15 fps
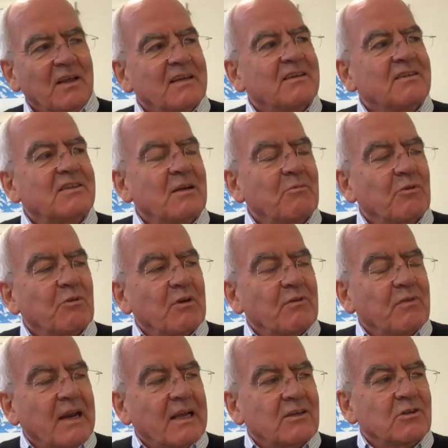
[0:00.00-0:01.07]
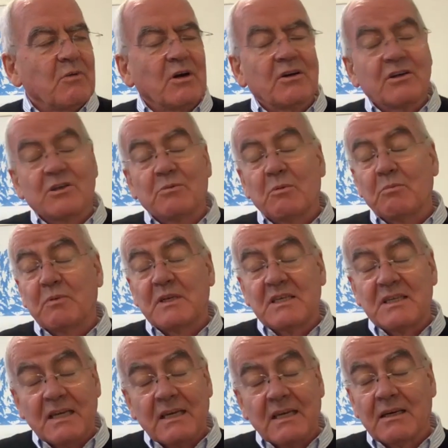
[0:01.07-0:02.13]
to some degree, financial markets, but
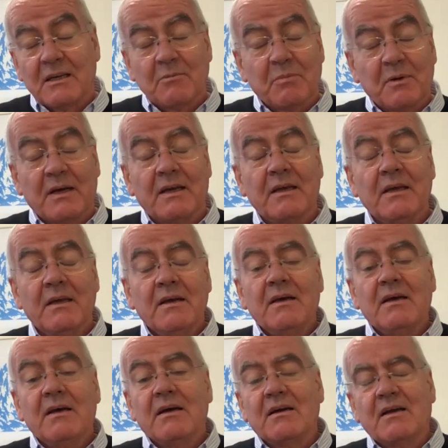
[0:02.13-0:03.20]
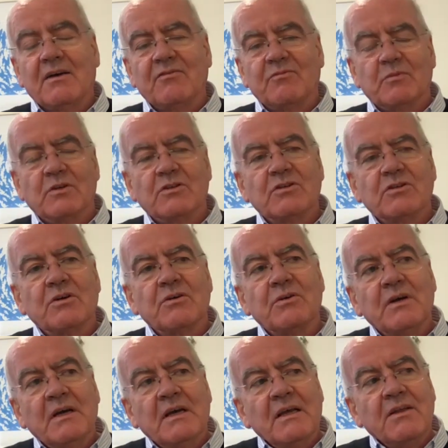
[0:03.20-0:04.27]
particularly by governments. So
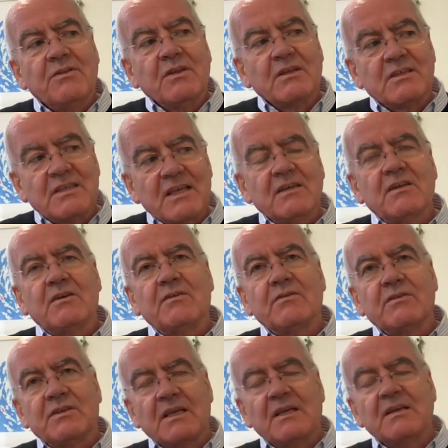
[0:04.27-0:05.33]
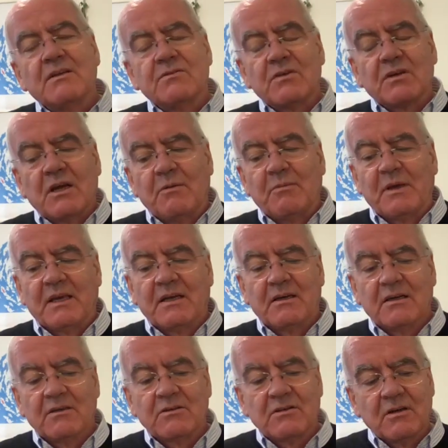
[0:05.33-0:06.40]
the incentives are coming at
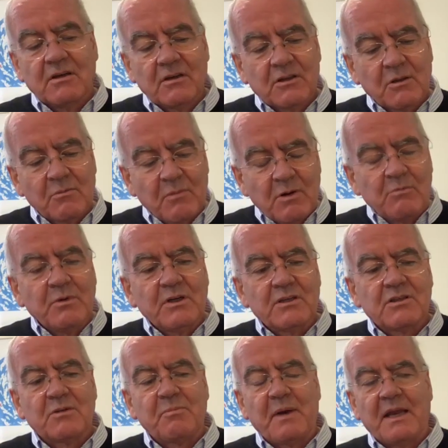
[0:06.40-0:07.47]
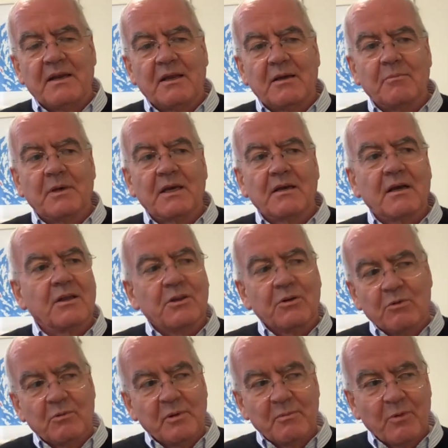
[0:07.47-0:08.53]
us, and at the moment it's a pandemic, and there
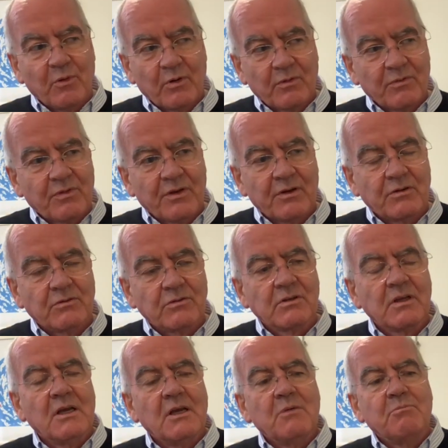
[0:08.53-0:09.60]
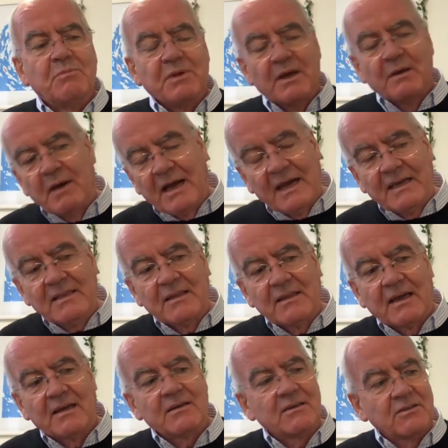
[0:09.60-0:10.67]
will be more of those. Behind
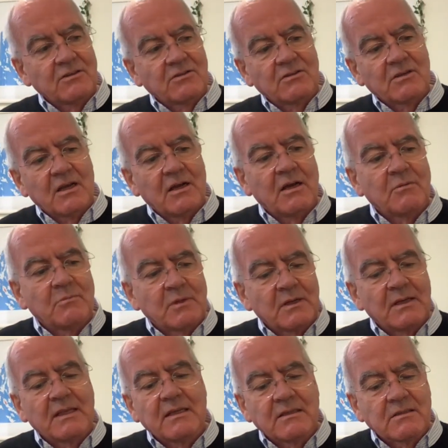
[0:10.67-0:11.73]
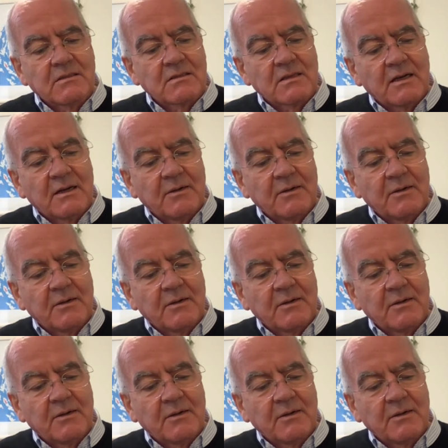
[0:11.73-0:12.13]
that is Amelie's